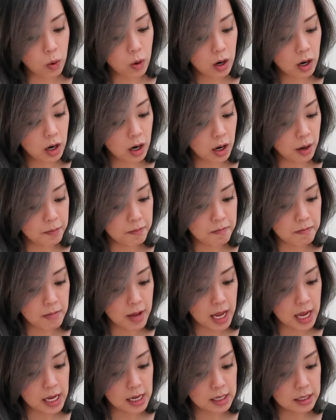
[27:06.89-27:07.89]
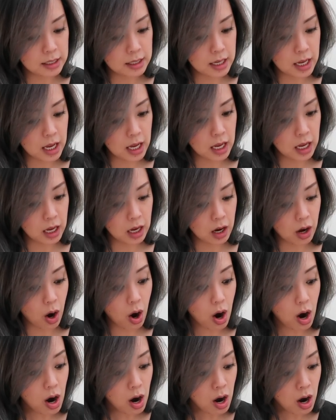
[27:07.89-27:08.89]
Your amazing,
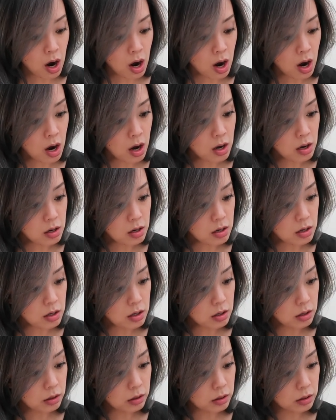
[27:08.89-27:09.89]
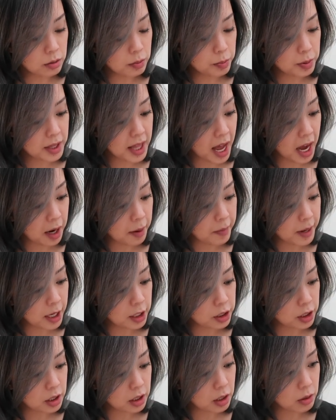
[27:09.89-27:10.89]
oh, Black
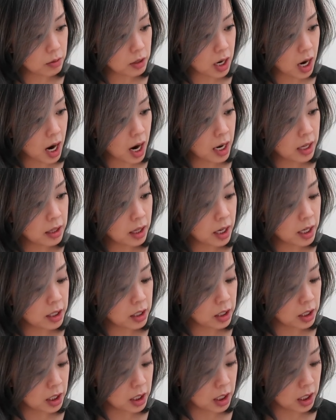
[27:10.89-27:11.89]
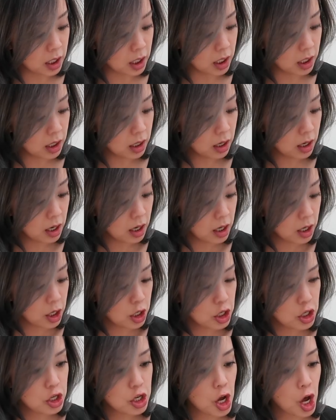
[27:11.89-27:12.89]
Magic Liquid Eyeliner.
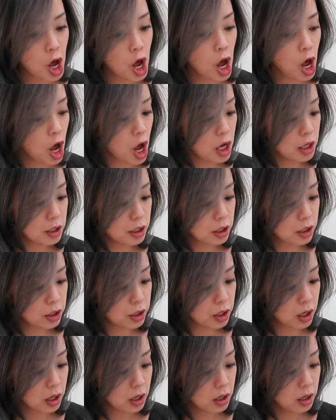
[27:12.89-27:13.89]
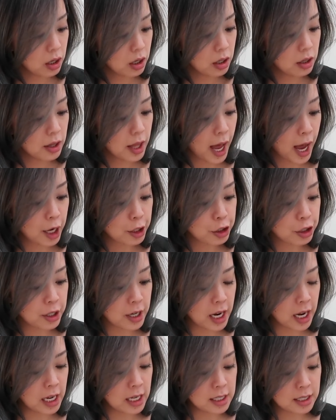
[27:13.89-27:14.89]
Yes. Lash
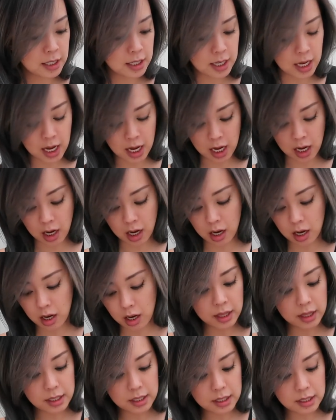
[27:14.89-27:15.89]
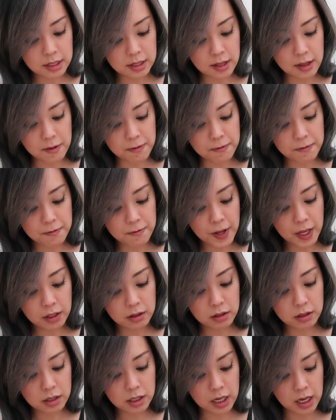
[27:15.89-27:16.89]
Enhancing. And this is the
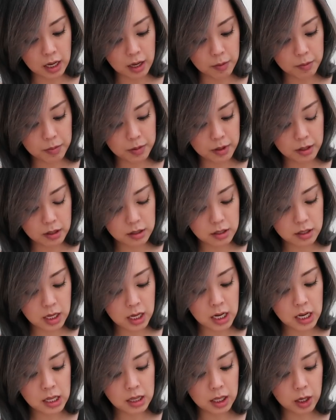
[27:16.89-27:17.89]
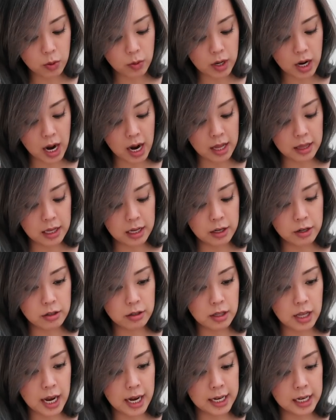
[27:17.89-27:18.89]
Felt Tip Skinny Liquid
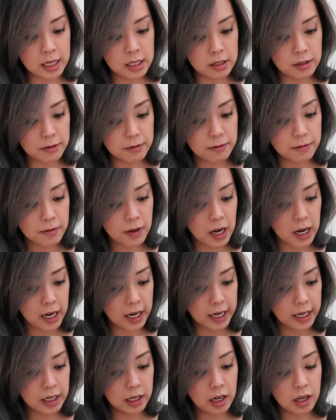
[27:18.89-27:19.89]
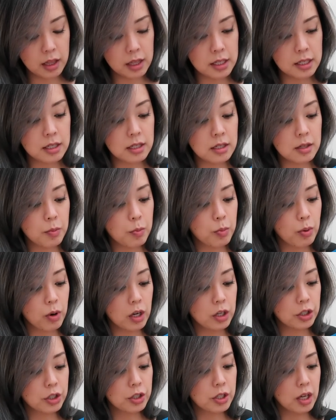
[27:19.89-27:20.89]
Eyeliner Line and Define. This is a
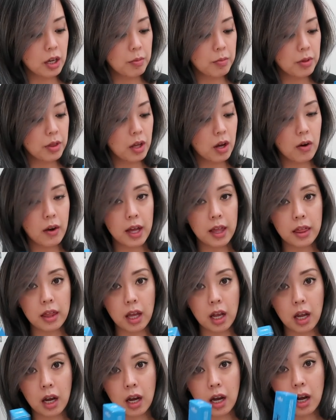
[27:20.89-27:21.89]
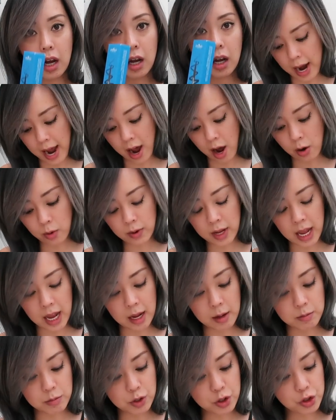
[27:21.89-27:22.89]
brush tip though, I think. Brow
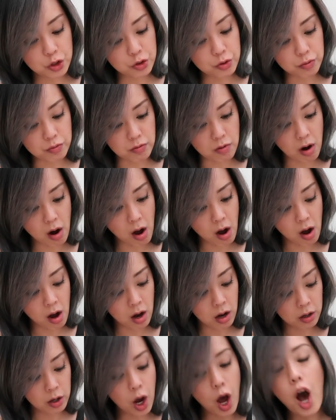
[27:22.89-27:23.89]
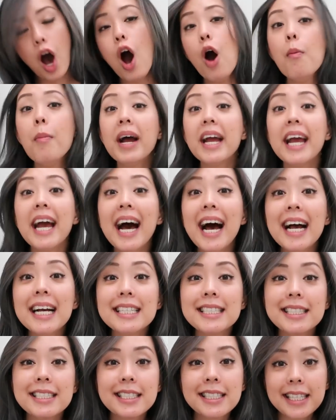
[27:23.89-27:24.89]
Game Strong. Oh my
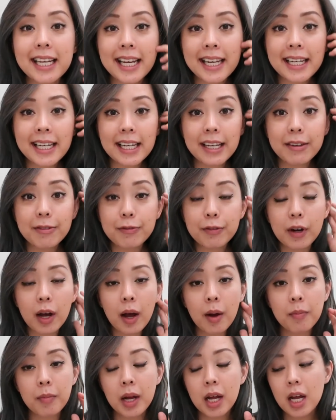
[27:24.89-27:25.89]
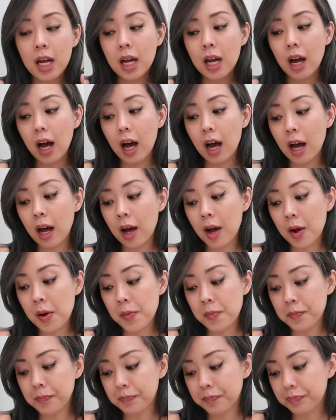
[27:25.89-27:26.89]
gosh, Danny from
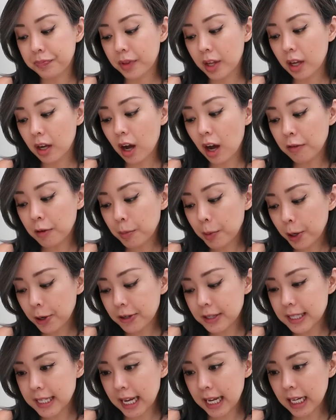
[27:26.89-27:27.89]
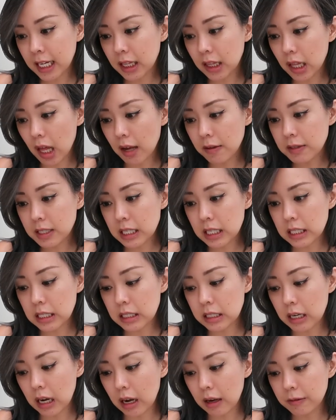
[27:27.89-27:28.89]
um, Coffee Break with Danny loves this
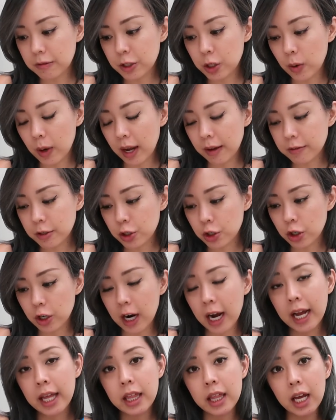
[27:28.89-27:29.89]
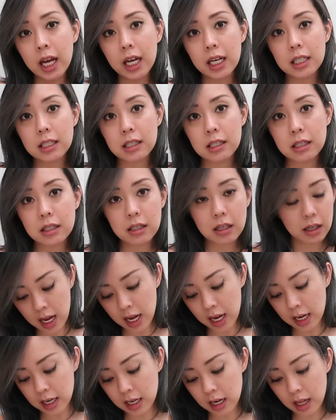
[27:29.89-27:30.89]
stuff, so I have to try this.
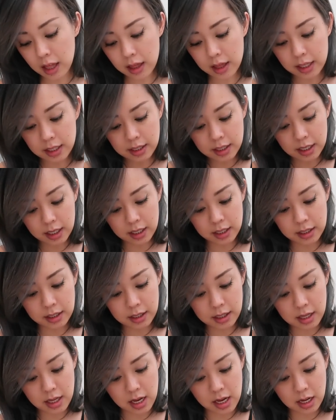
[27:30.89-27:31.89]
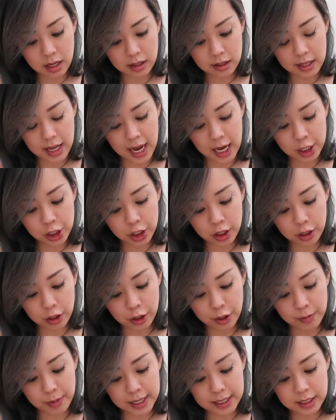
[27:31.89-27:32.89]
And this is the Lash
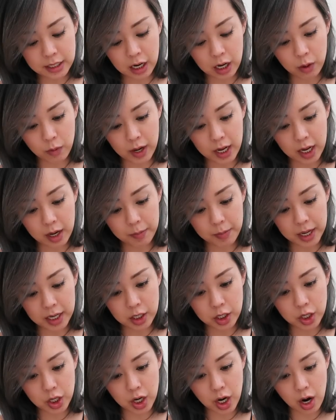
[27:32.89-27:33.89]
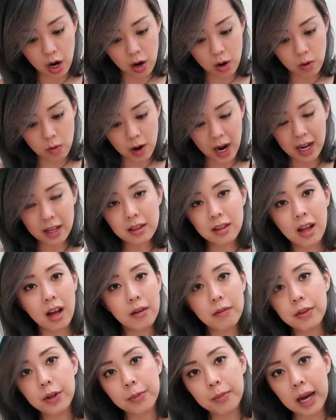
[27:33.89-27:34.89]
Alert Mascara Wake Up and Go. I
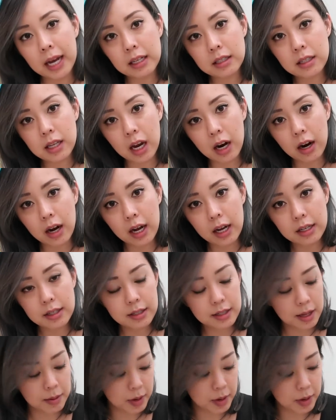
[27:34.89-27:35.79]
love their mascaras.